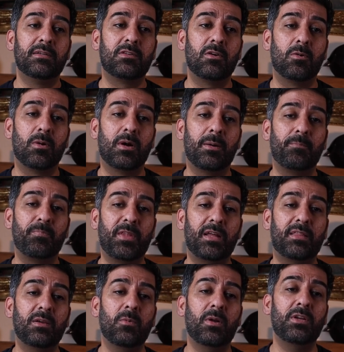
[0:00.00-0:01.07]
So uh,
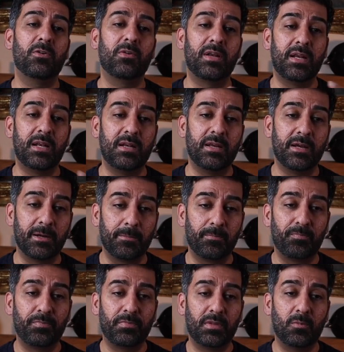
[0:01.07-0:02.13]
I think when you're in India,
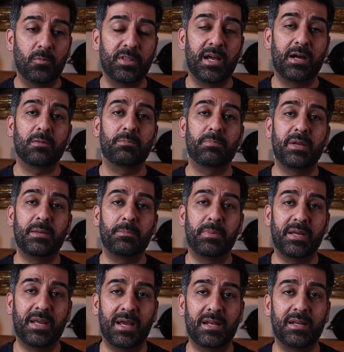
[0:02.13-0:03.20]
without being
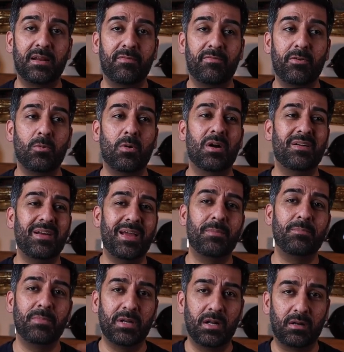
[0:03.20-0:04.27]
big headed, if you are
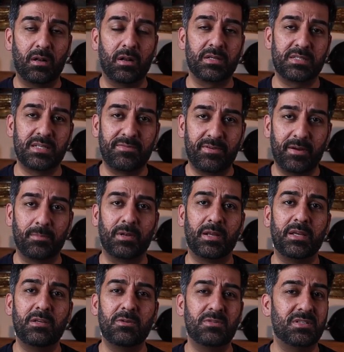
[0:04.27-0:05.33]
a middle classy
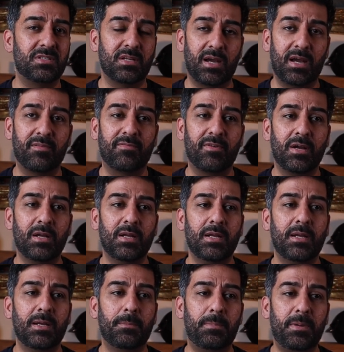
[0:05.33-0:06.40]
family, you just have
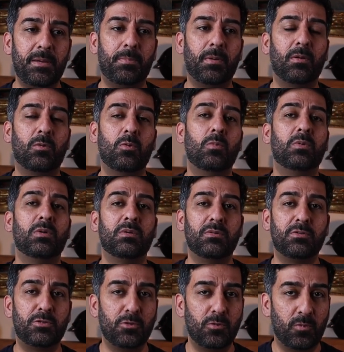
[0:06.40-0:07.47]
people who
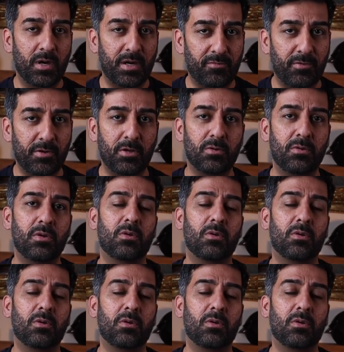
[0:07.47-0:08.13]
will do work for you.